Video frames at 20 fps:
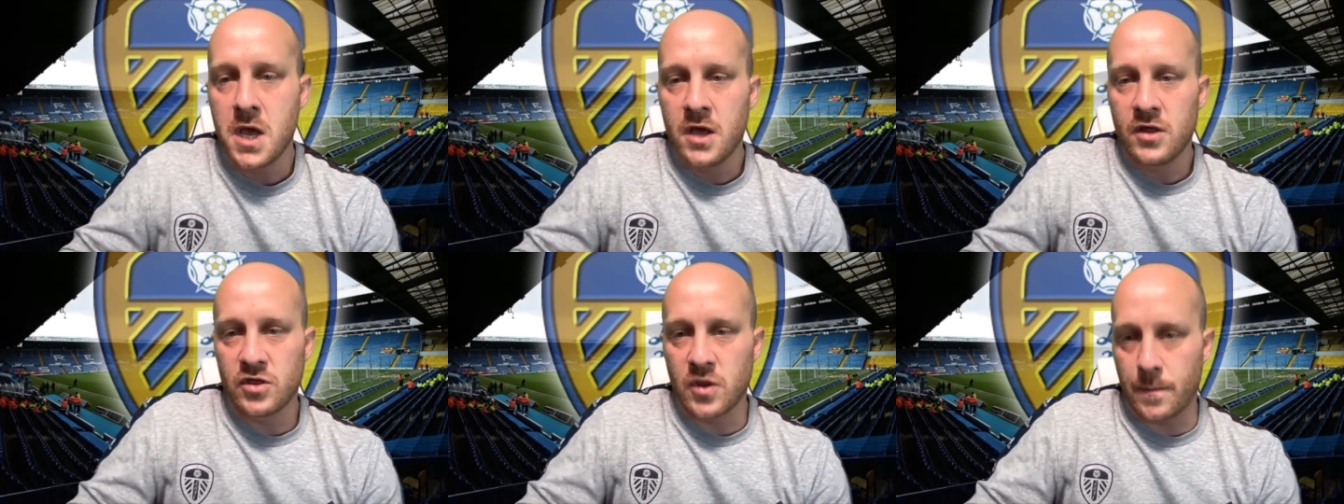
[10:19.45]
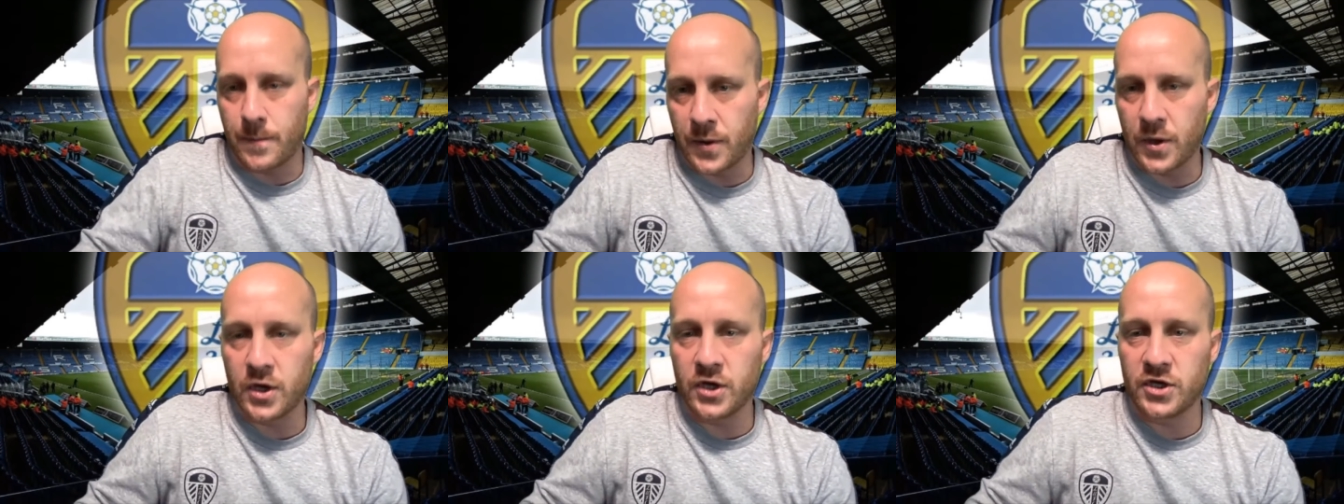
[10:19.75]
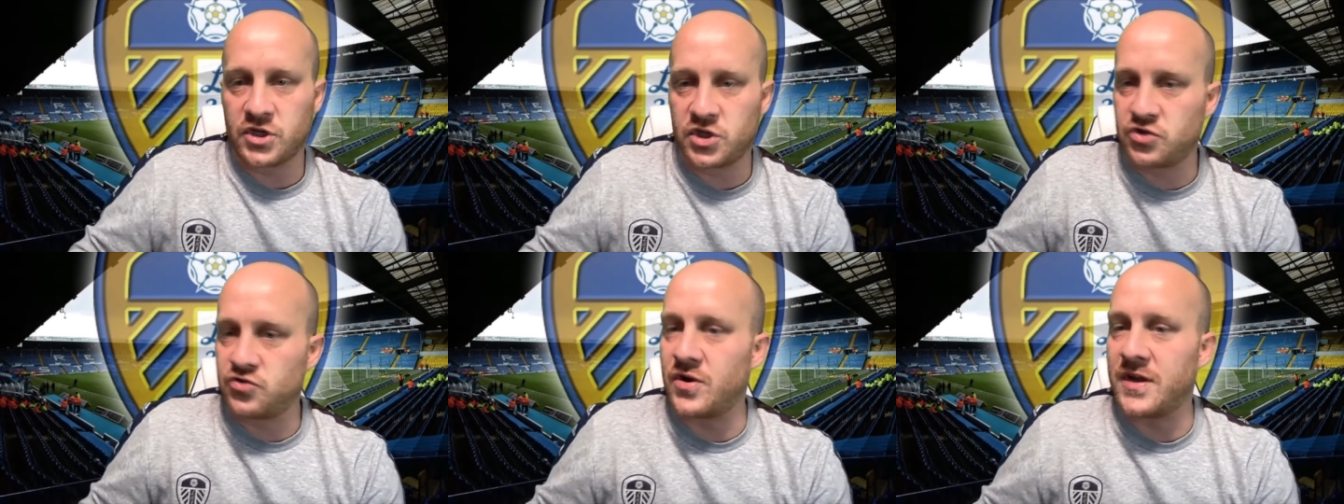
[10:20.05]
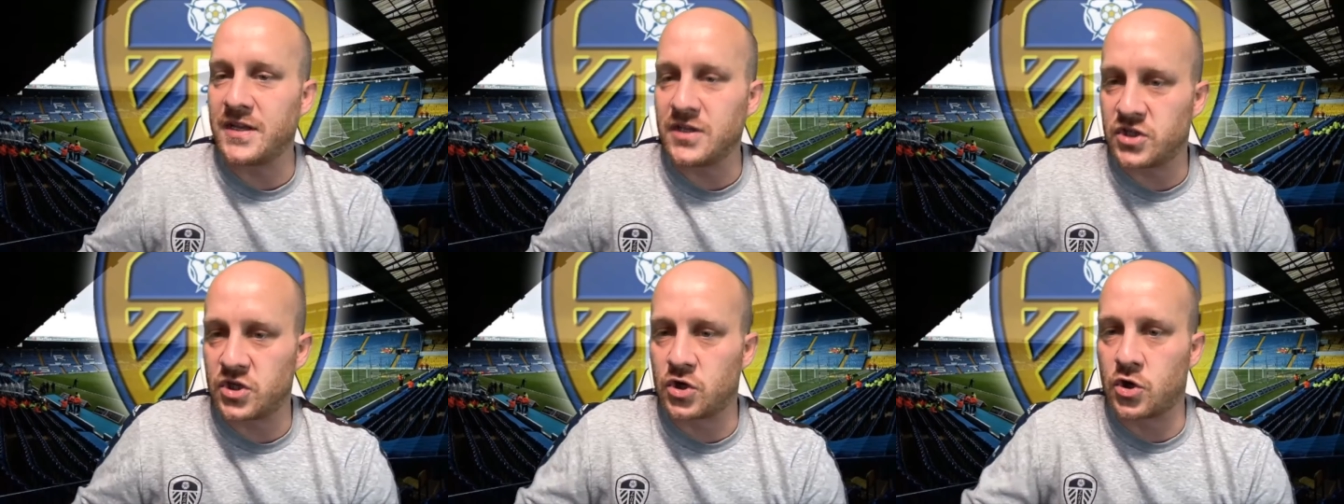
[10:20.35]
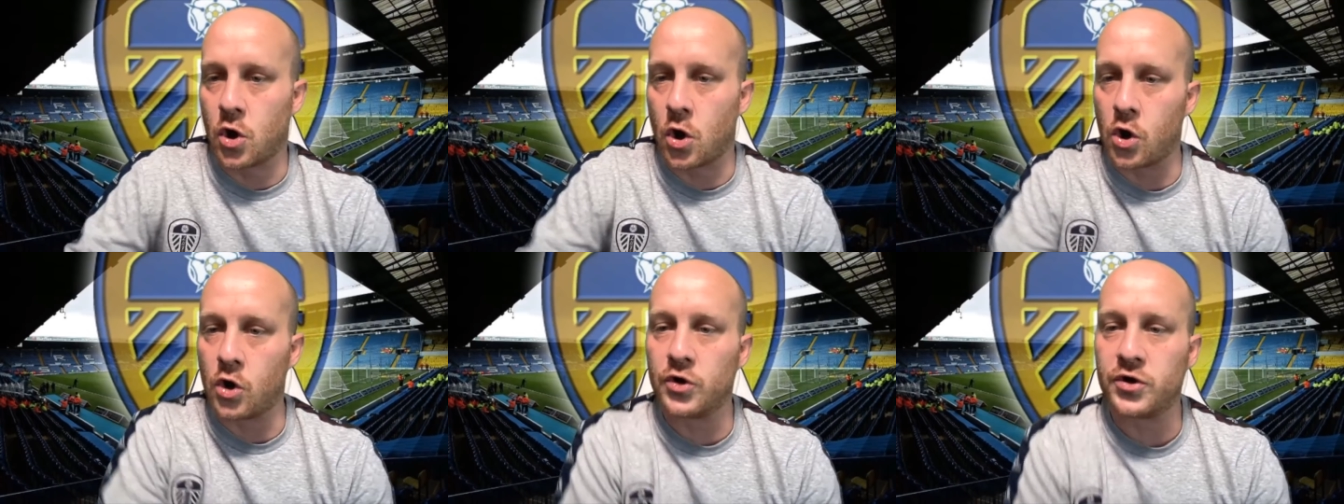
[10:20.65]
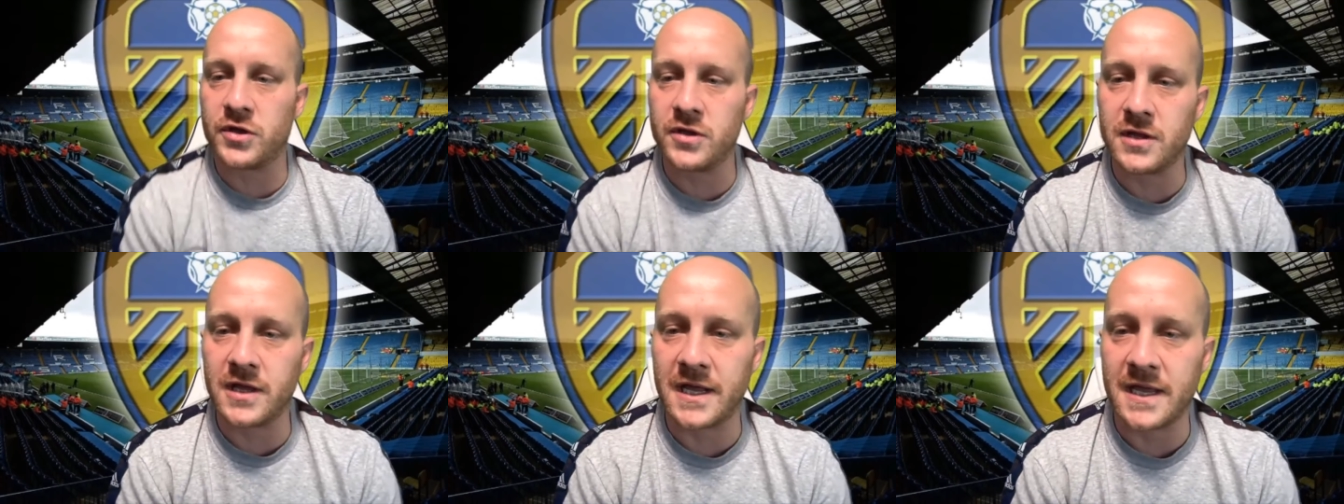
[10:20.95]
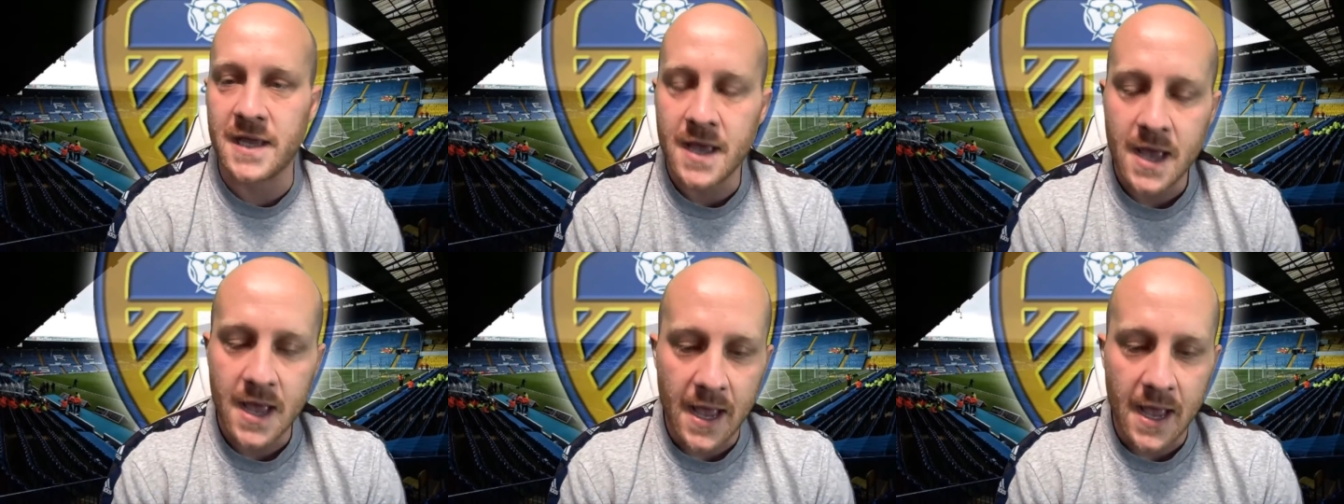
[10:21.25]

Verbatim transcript: the purse strings accordingly.